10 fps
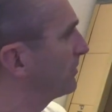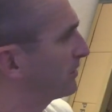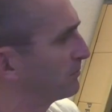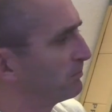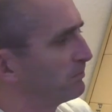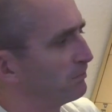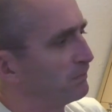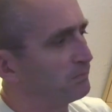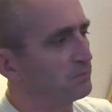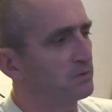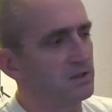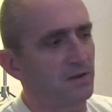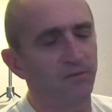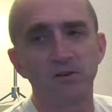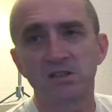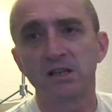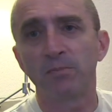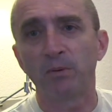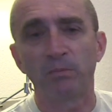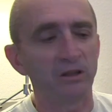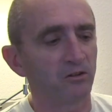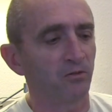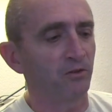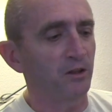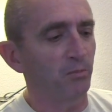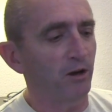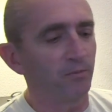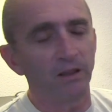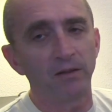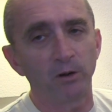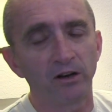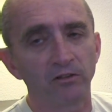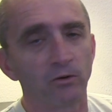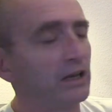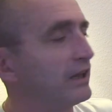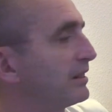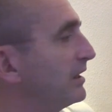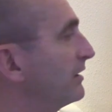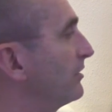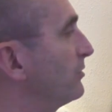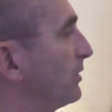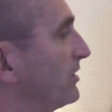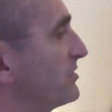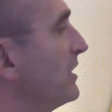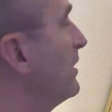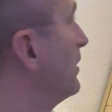if you If you snip a piece off at the bottom there where it's really thin and you want a